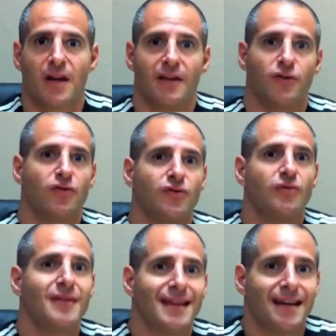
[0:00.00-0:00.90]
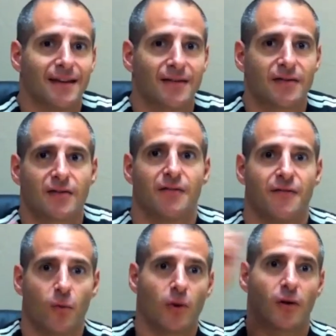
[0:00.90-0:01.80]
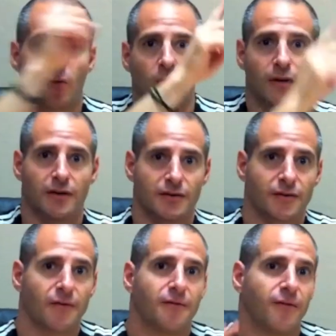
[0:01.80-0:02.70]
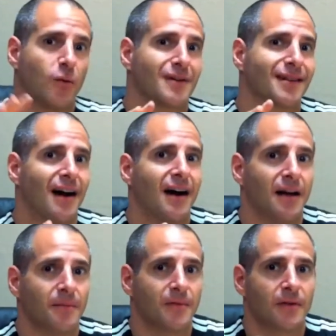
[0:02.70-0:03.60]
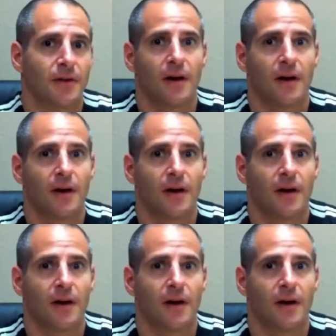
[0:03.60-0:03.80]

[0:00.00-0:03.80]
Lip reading: If you do this, the 4 corners, 4 times,